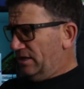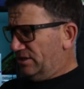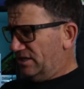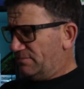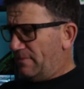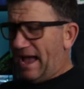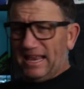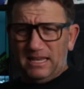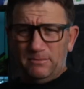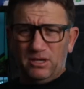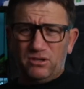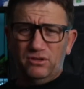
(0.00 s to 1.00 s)
Just mainly
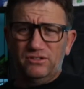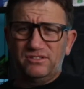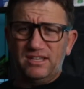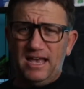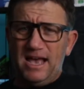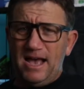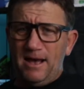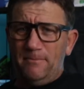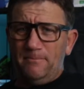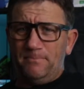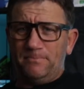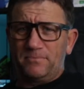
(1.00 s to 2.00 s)
because
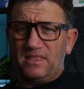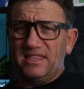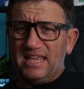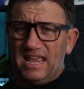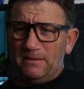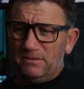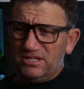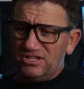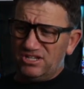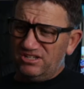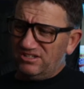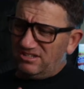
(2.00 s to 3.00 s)
the image
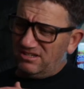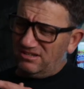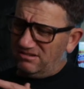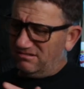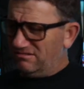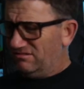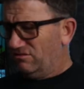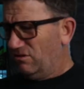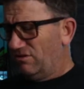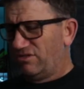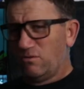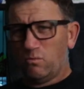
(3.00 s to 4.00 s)
is
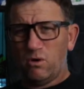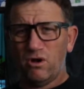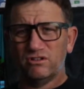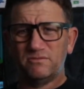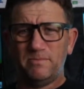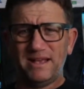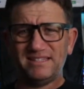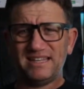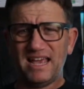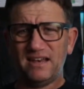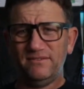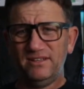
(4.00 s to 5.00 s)
not the world's best
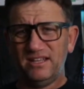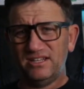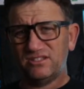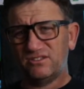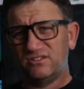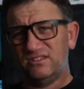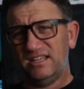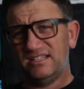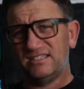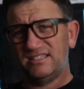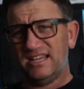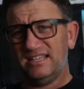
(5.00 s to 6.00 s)
out of it.
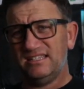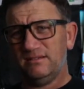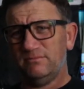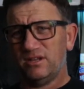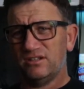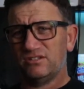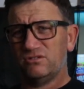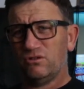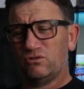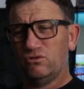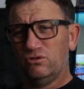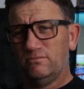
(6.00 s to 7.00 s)
It's decent, but it's
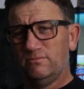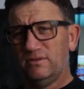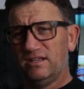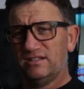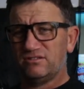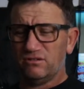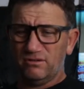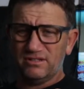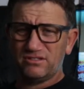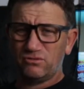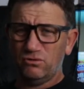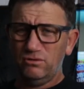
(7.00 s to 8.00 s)
not good.
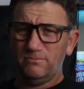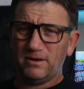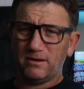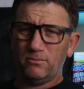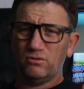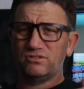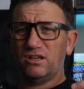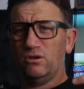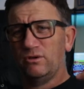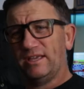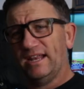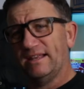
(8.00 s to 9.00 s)
It's good, but I'm also
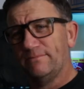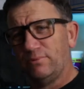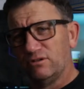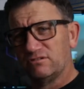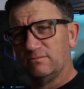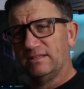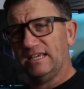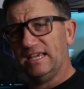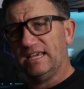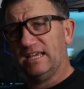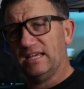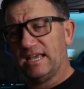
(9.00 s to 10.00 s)
looking at
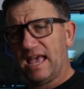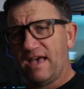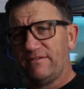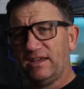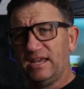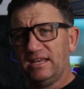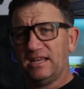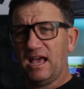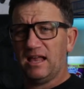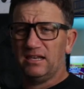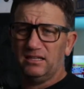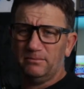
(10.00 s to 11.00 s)
possibly having
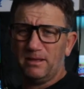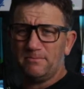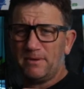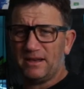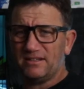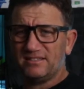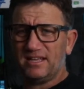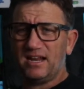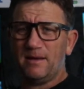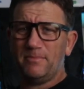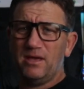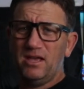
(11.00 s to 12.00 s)
a little bit better
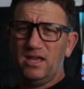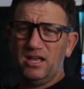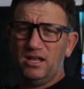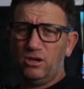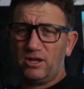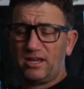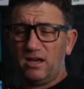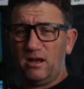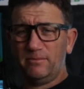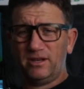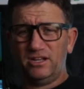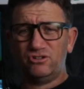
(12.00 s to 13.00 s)
setup. I'm
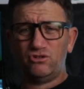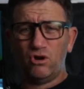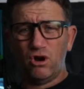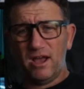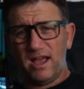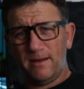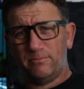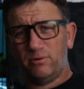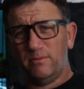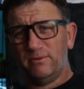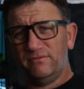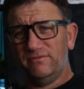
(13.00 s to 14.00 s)
going to try a
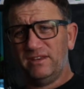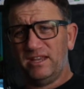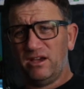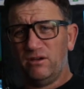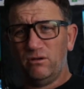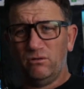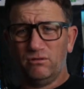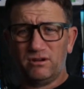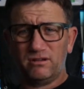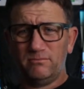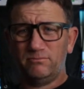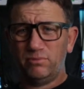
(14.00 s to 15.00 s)
proper video, or
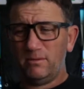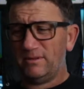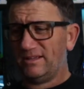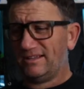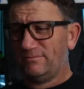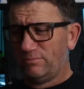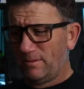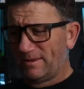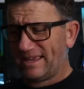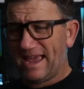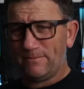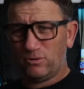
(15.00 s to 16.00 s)
probably proper
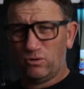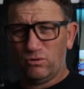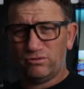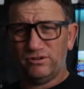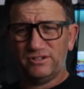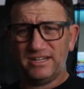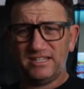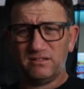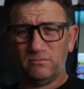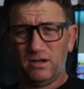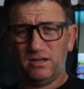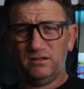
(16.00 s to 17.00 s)
camcorder, a
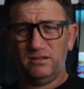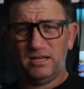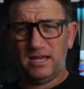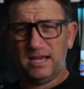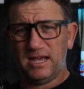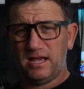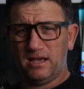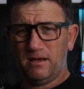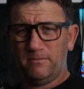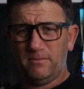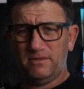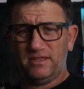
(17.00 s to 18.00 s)
decent one
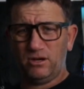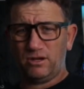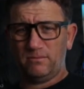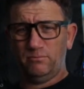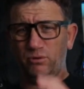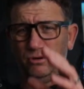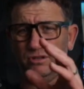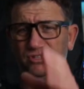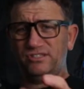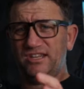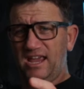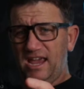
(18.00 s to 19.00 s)
that I can put on the
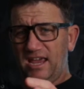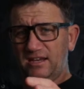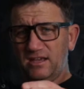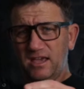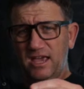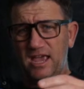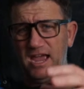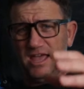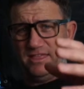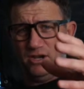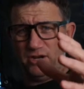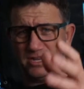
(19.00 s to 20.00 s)
stand, and
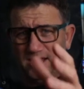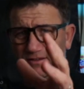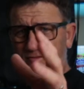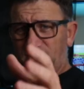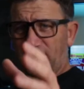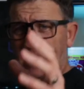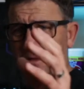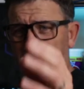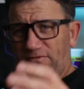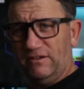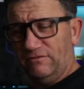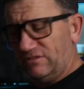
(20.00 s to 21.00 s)
then I can have the
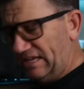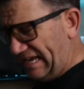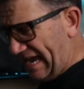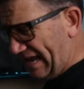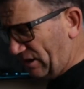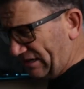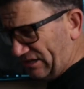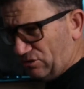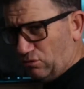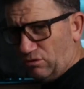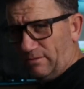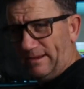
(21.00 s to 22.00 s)
M50 and I can
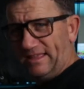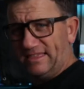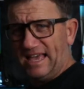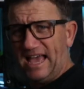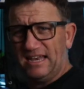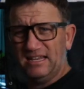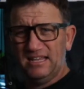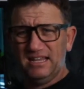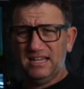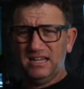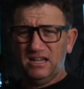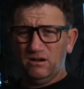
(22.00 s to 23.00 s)
talk about that.
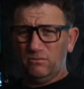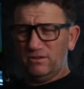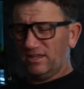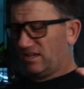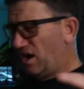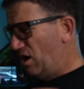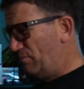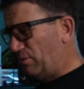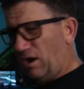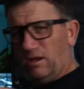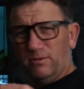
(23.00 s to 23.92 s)
With a GoPro,